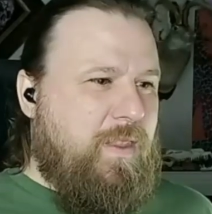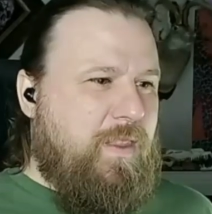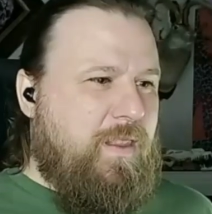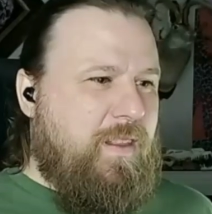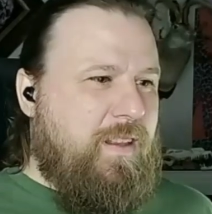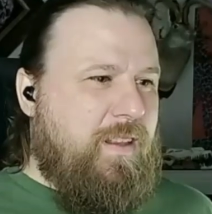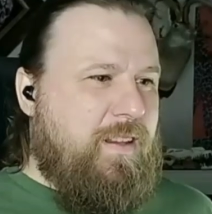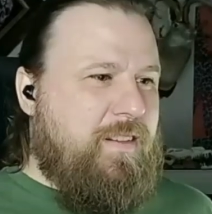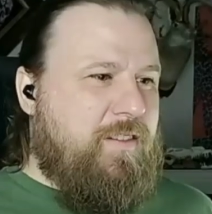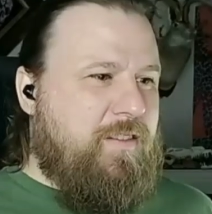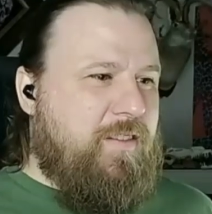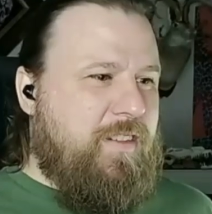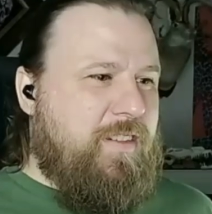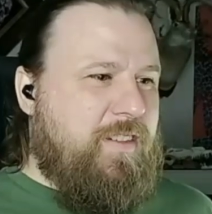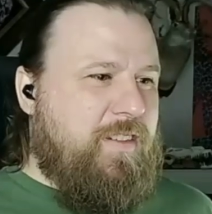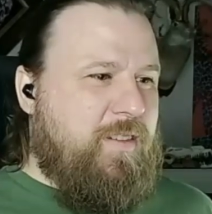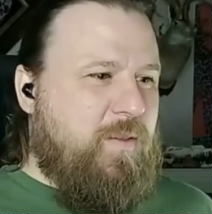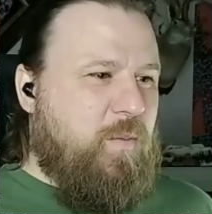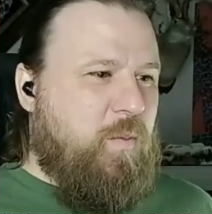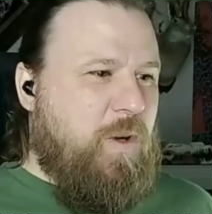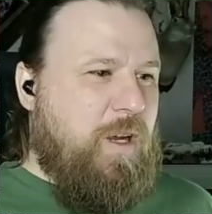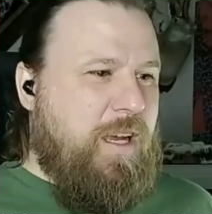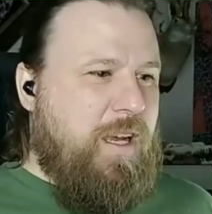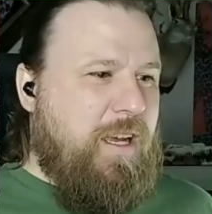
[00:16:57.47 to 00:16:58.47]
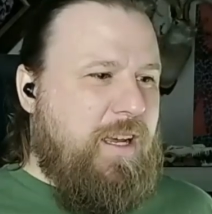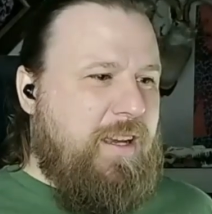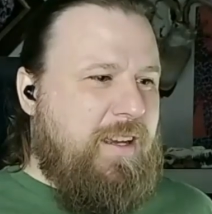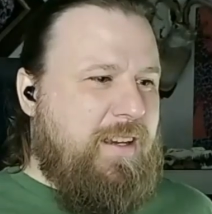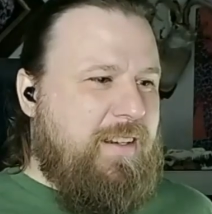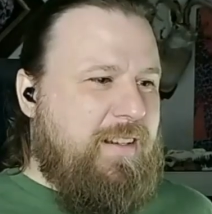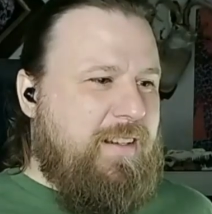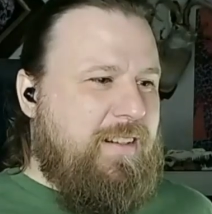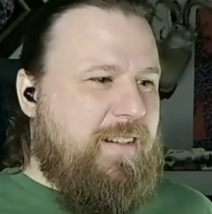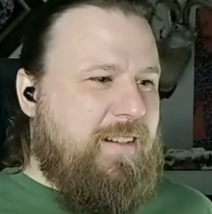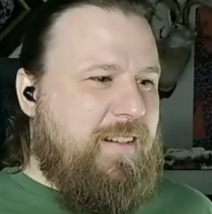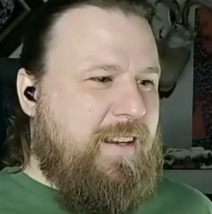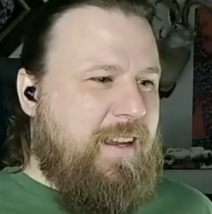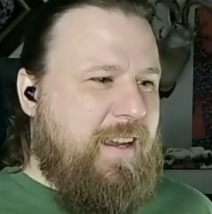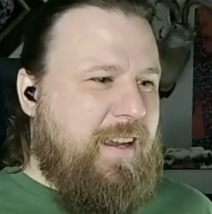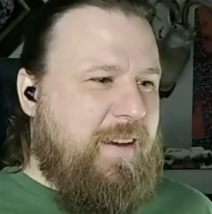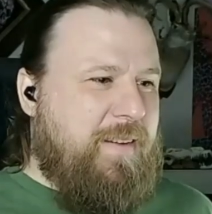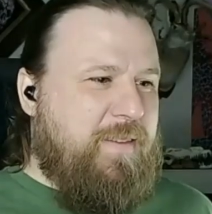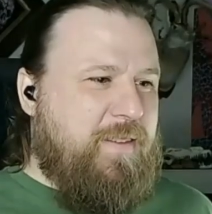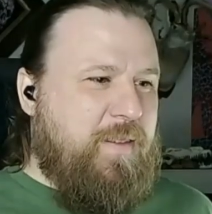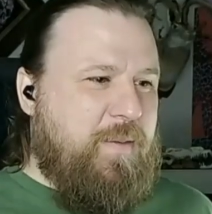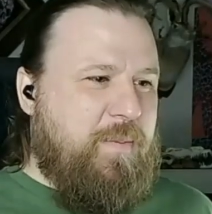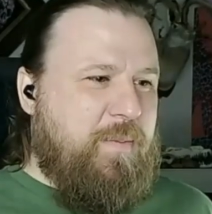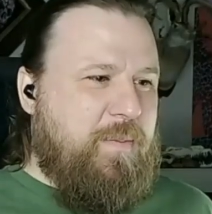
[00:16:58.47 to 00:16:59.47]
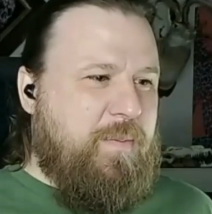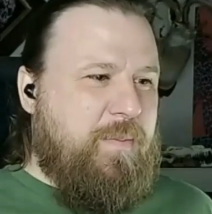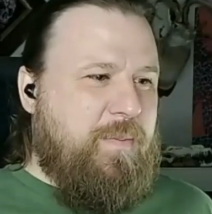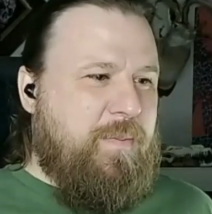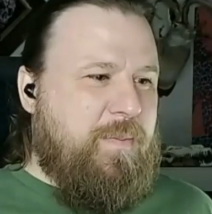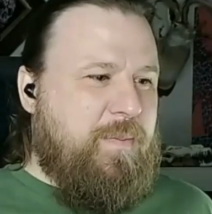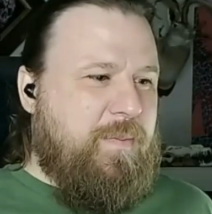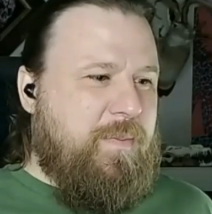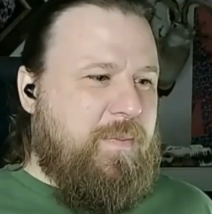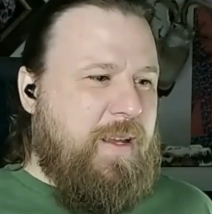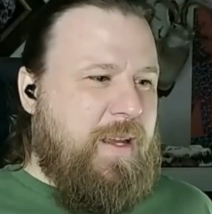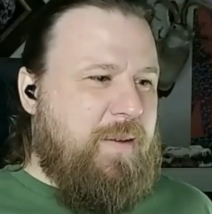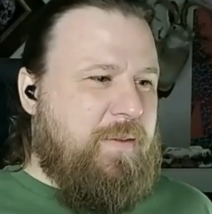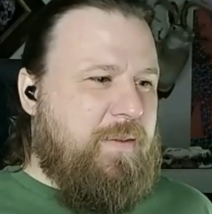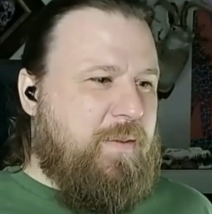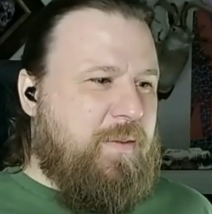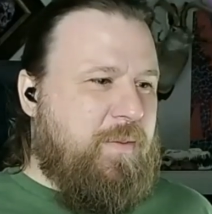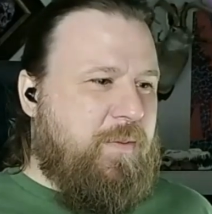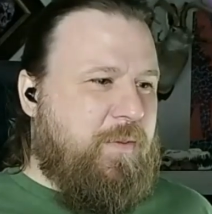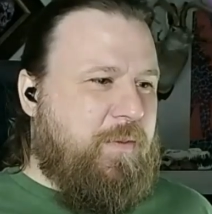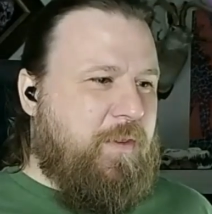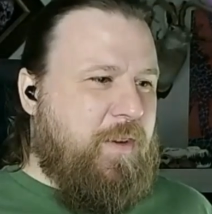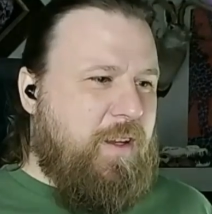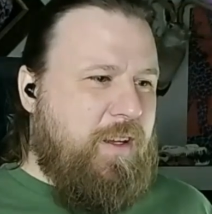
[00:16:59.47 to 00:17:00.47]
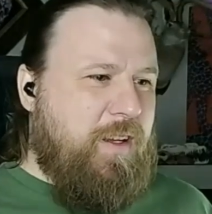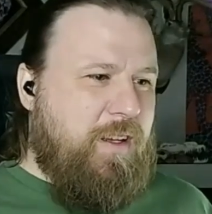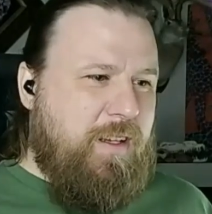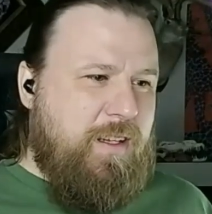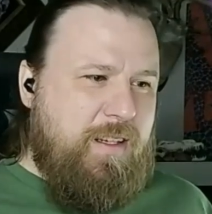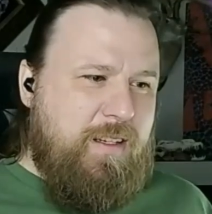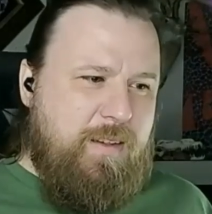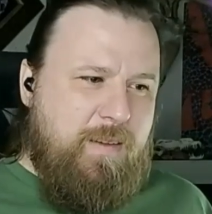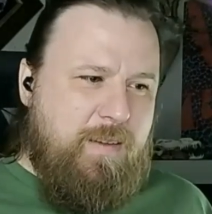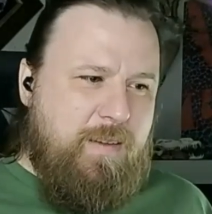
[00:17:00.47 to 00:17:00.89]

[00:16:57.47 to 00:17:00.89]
Let's drink some wine, have some have some fun.